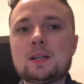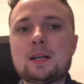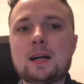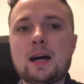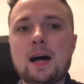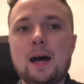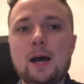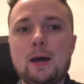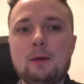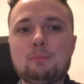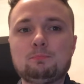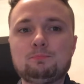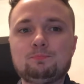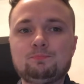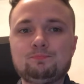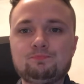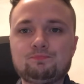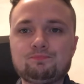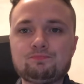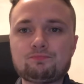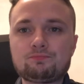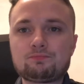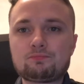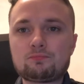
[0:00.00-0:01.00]

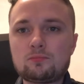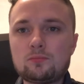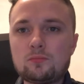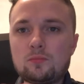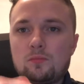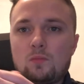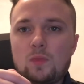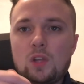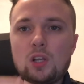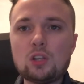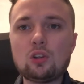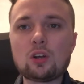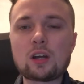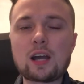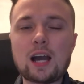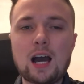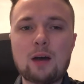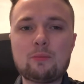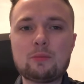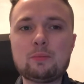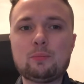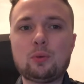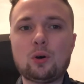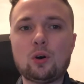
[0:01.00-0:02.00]
Look at how
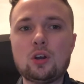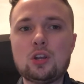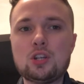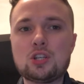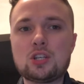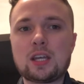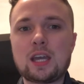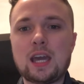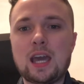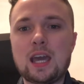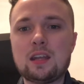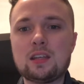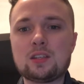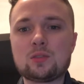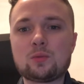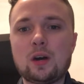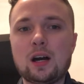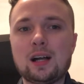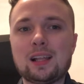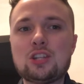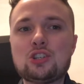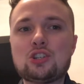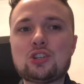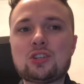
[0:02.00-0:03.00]
many points you're getting as
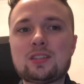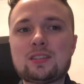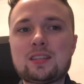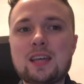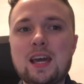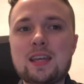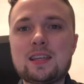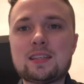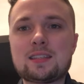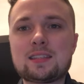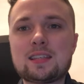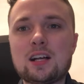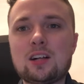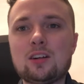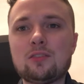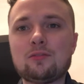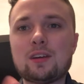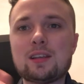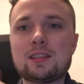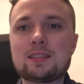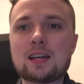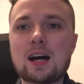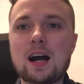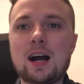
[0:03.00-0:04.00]
well, and just set yourself
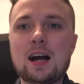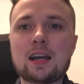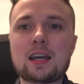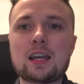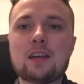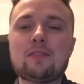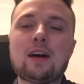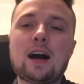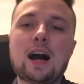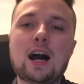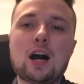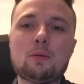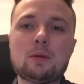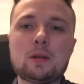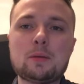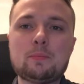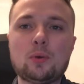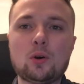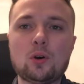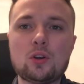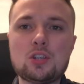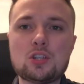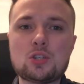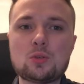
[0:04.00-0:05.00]
a target of how many
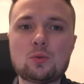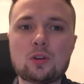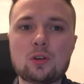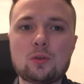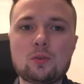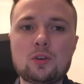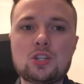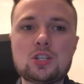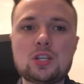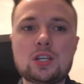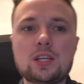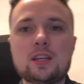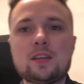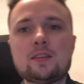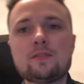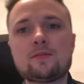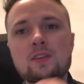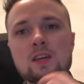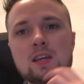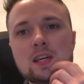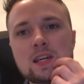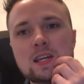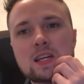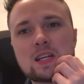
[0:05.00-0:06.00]
points you want to achieve,
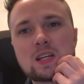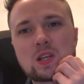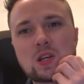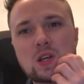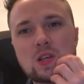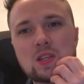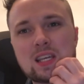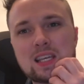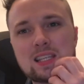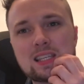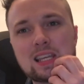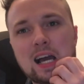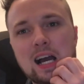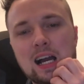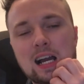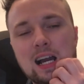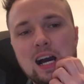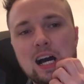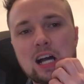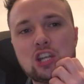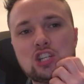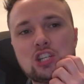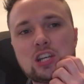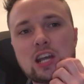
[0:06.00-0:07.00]
because I
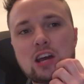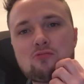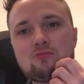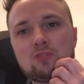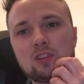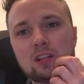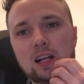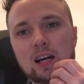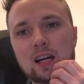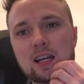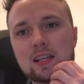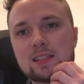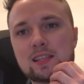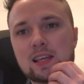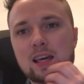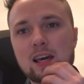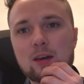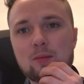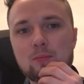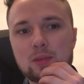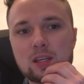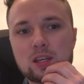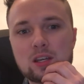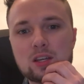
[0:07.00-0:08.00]
can't generalize
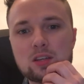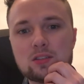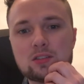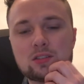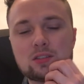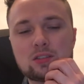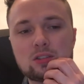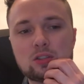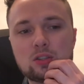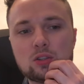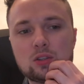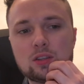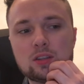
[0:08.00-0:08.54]
it, because